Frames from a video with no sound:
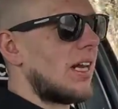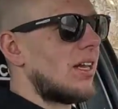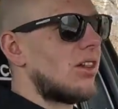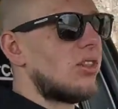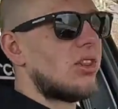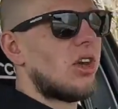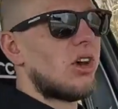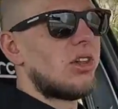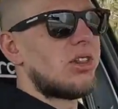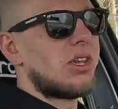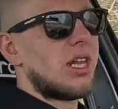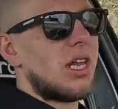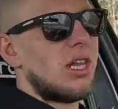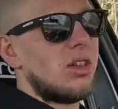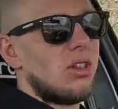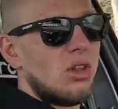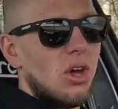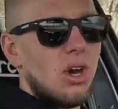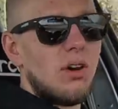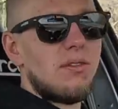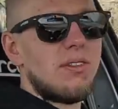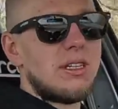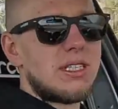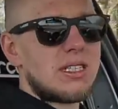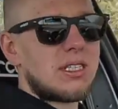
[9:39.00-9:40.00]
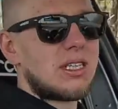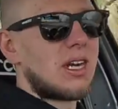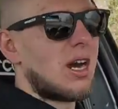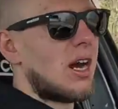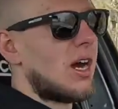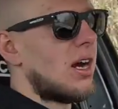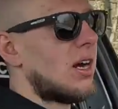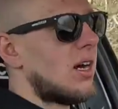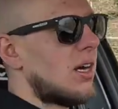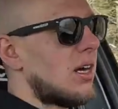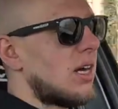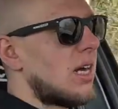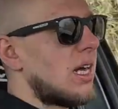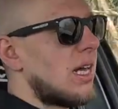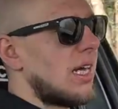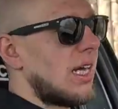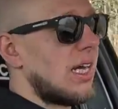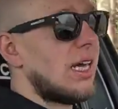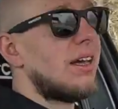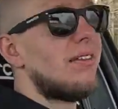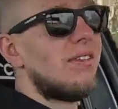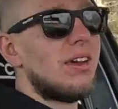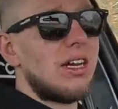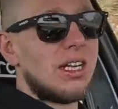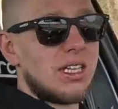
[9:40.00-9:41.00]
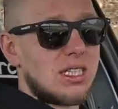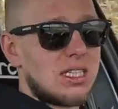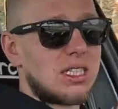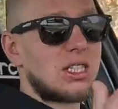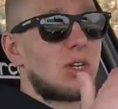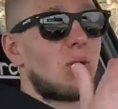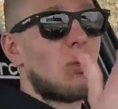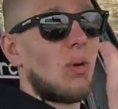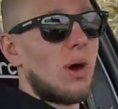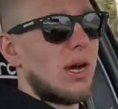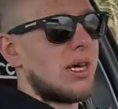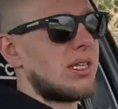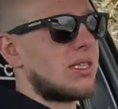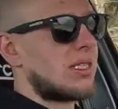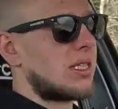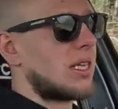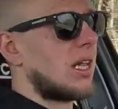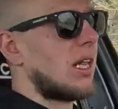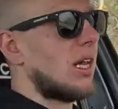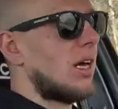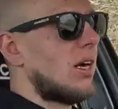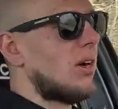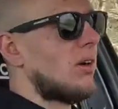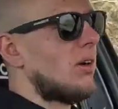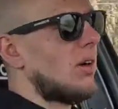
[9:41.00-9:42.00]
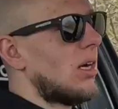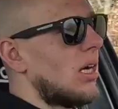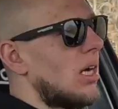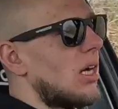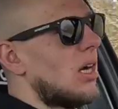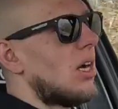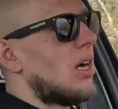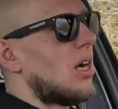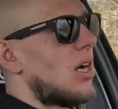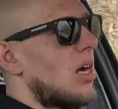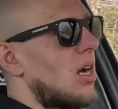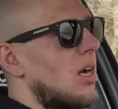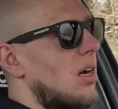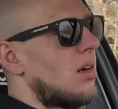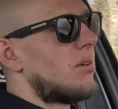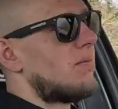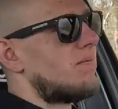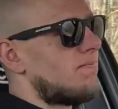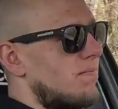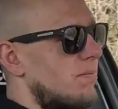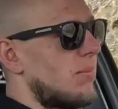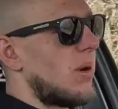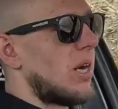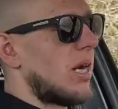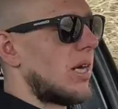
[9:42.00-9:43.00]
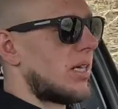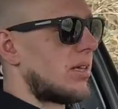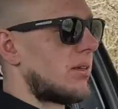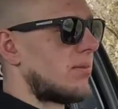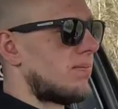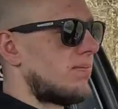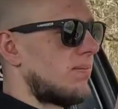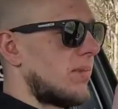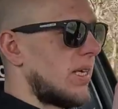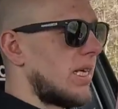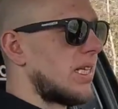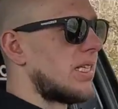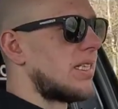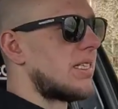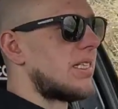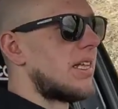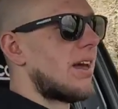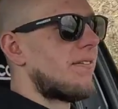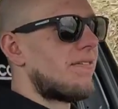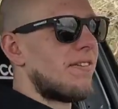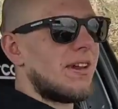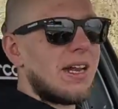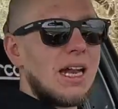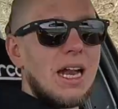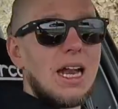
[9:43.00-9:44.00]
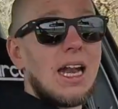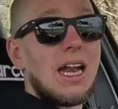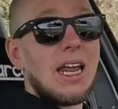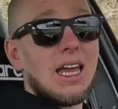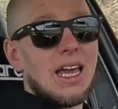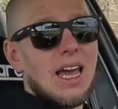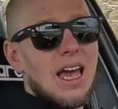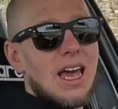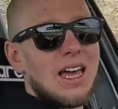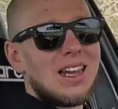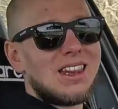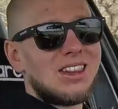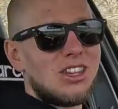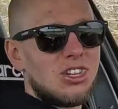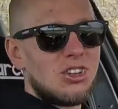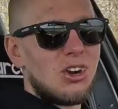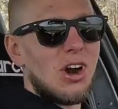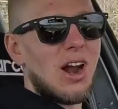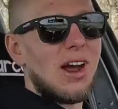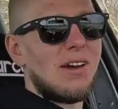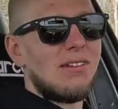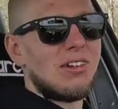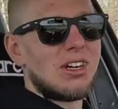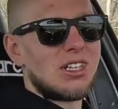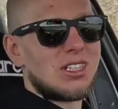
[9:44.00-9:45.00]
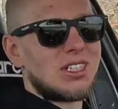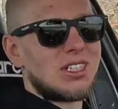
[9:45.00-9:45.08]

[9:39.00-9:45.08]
not a novice car, even it's quite slow, but it's definitely a driver's